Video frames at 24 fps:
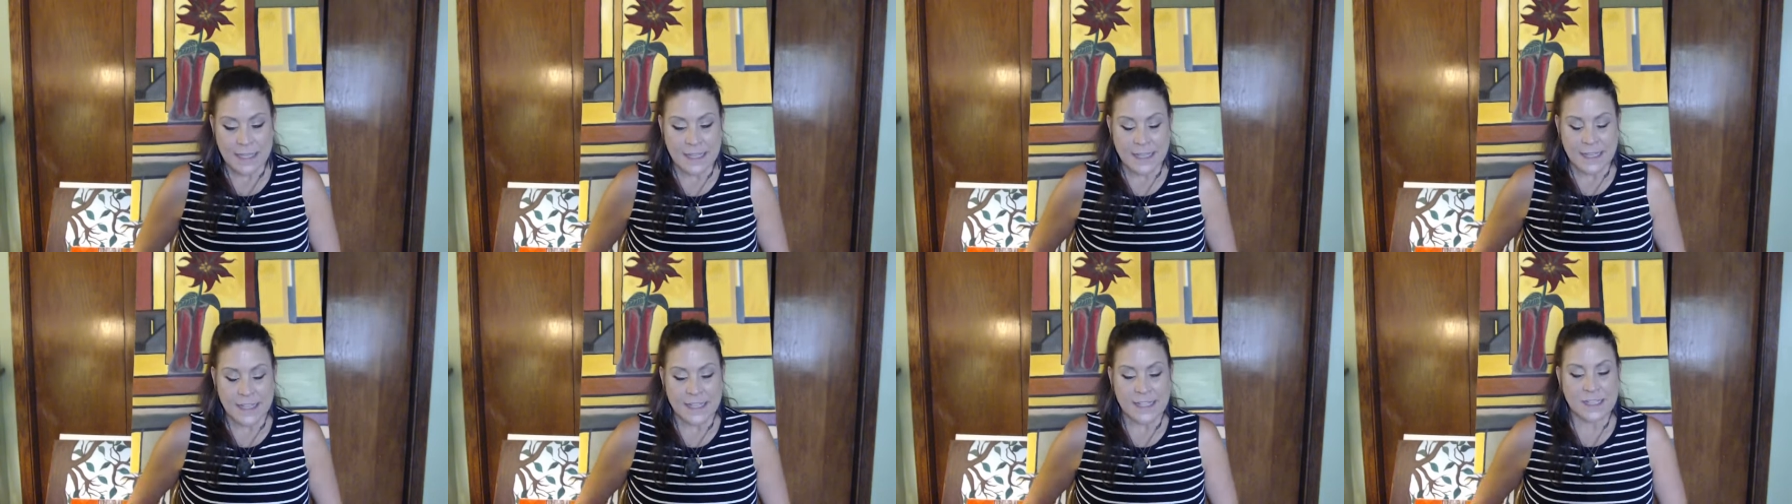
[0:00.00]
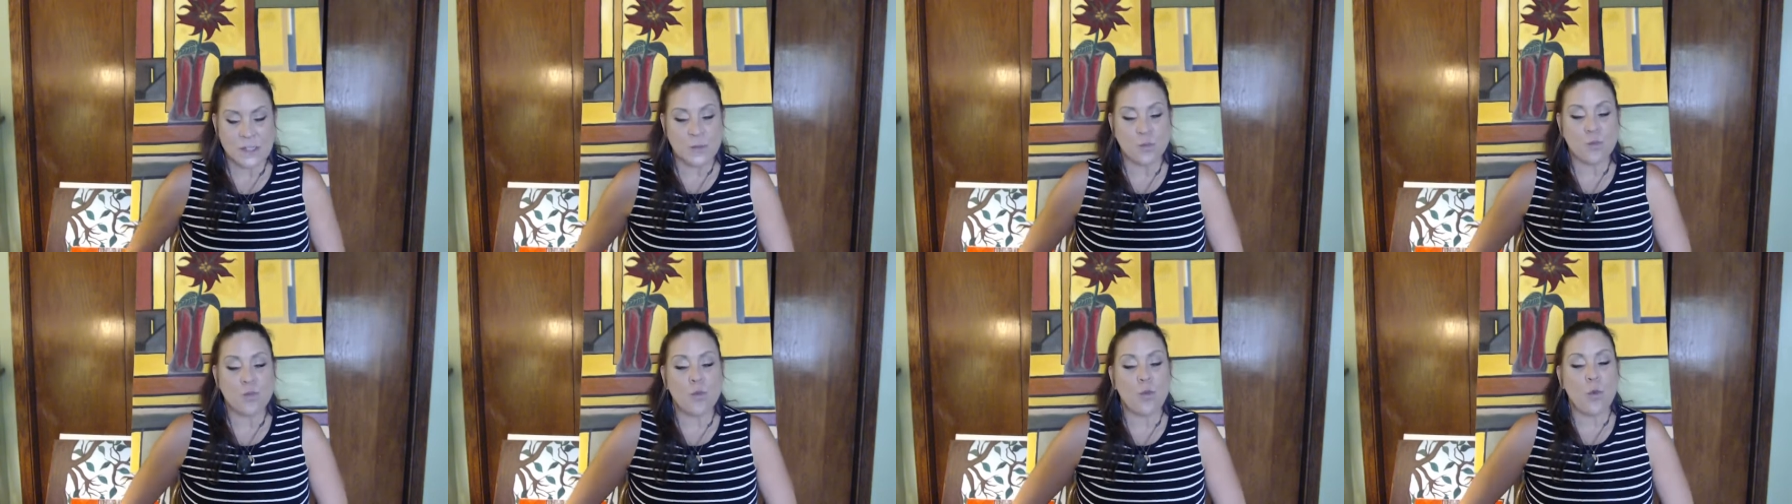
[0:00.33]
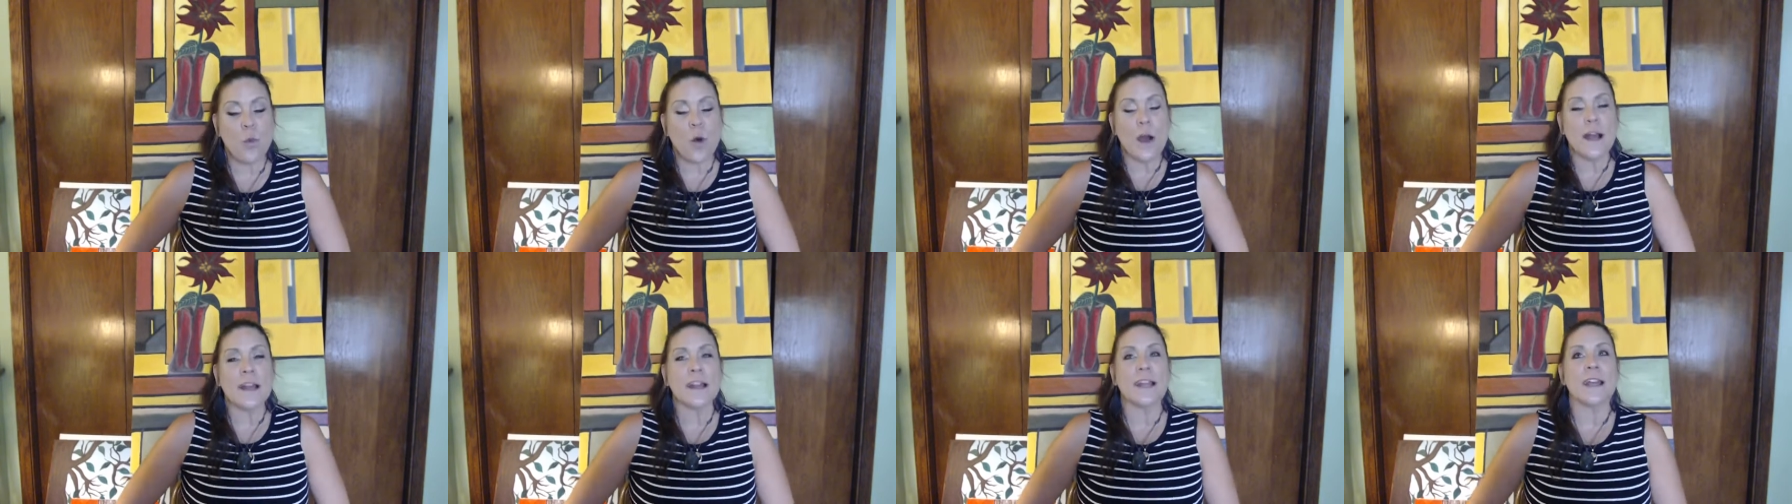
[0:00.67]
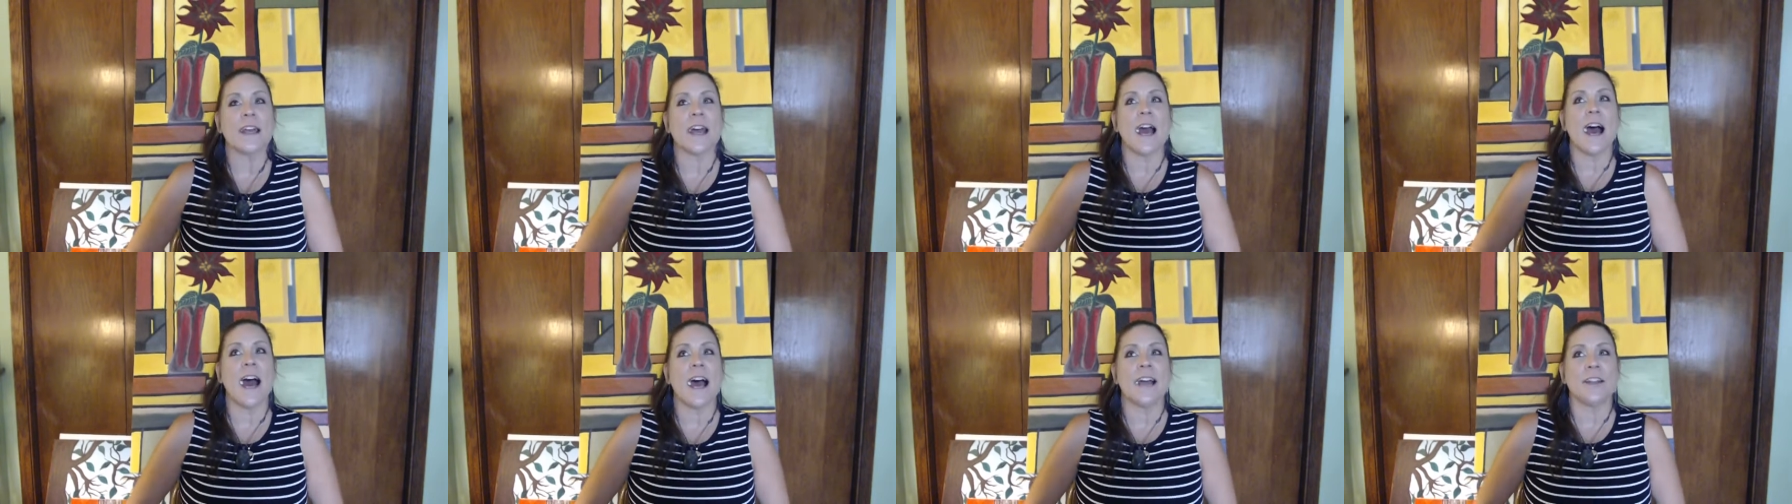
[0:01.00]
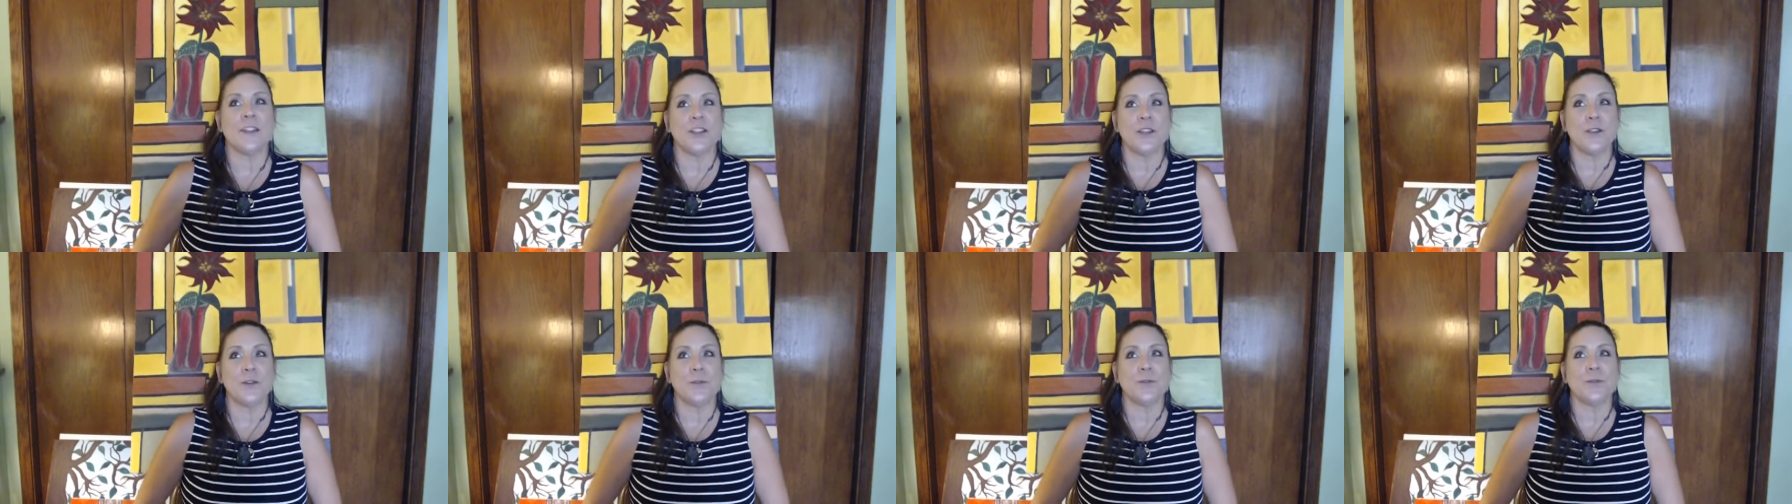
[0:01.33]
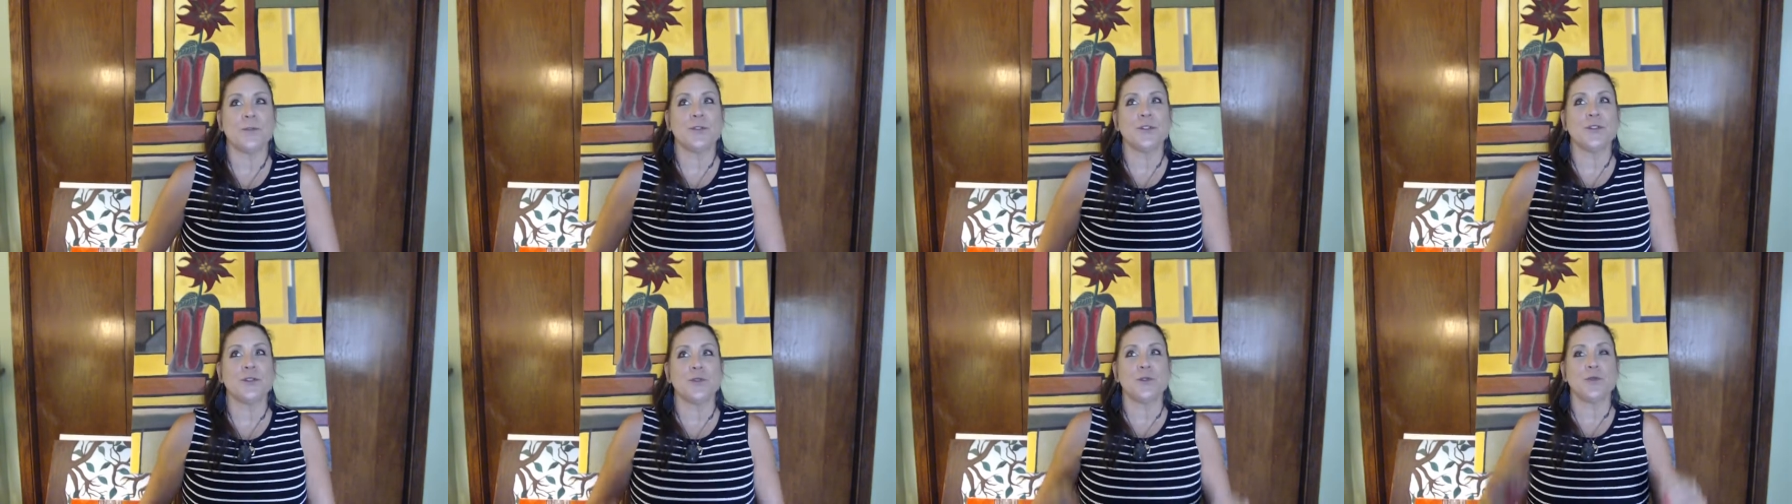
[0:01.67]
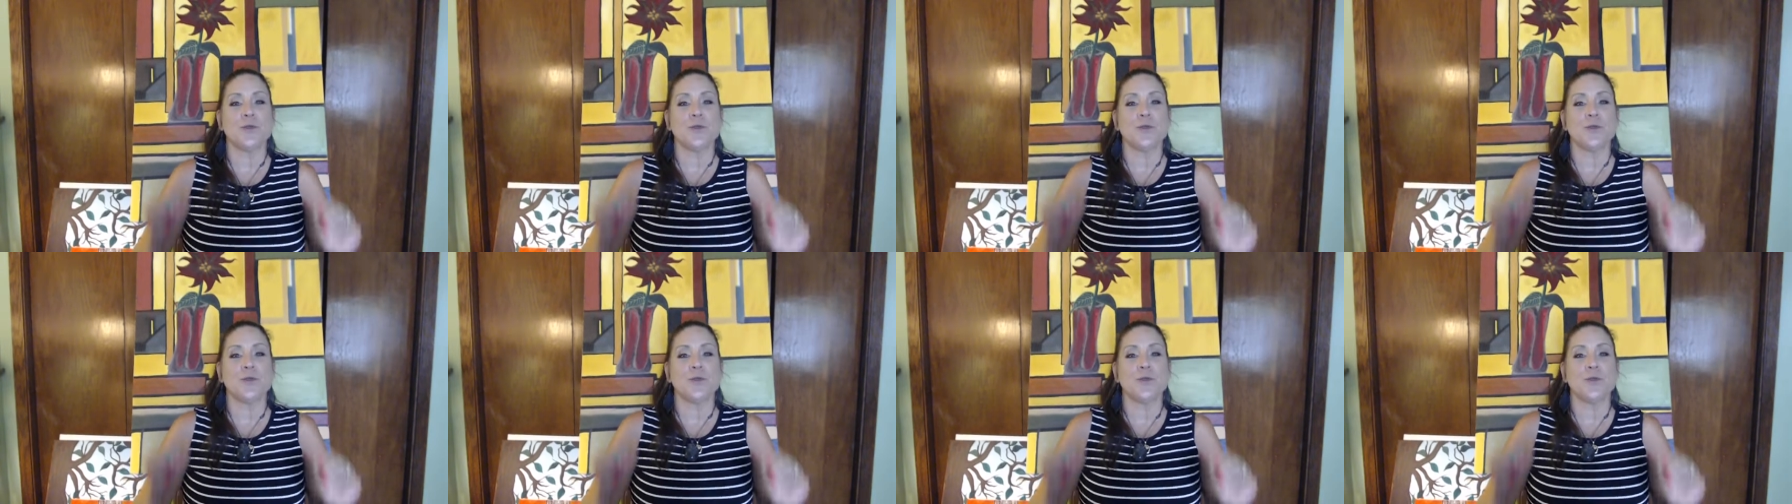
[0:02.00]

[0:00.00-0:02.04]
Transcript: is what got you to